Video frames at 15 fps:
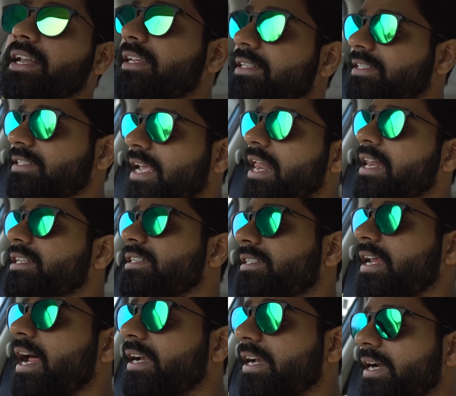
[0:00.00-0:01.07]
days challenge
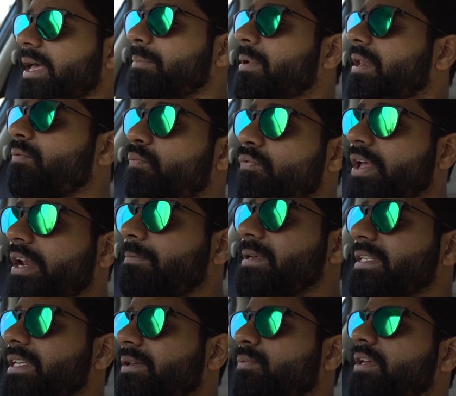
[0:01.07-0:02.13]
started, I've been very
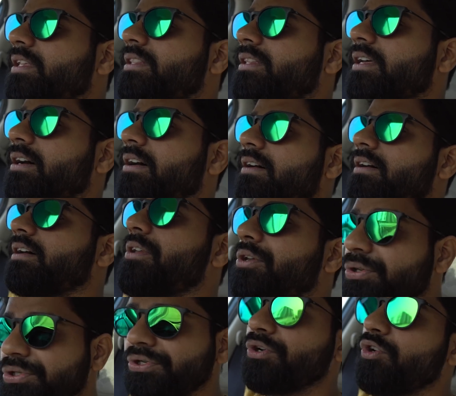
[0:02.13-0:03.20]
busy with
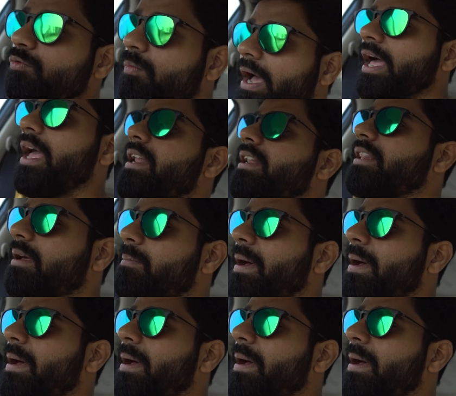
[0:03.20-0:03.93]
YouTube and the